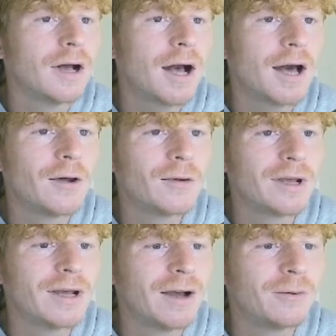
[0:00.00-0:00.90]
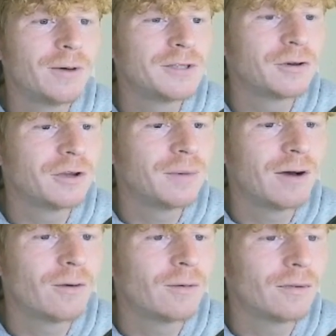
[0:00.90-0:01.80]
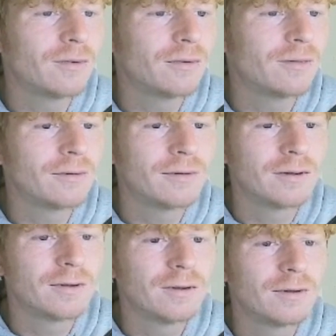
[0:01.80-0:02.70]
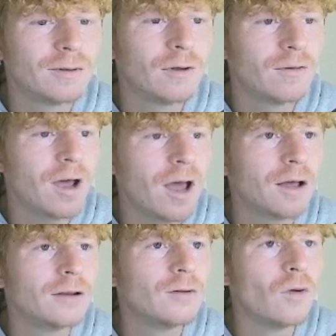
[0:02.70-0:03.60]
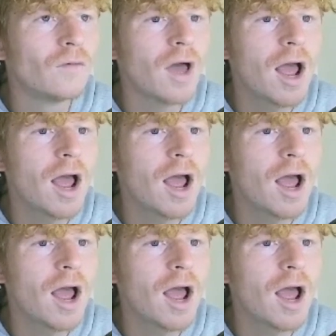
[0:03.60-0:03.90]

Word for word: I don't care. We took him out. Lovely. Lovely.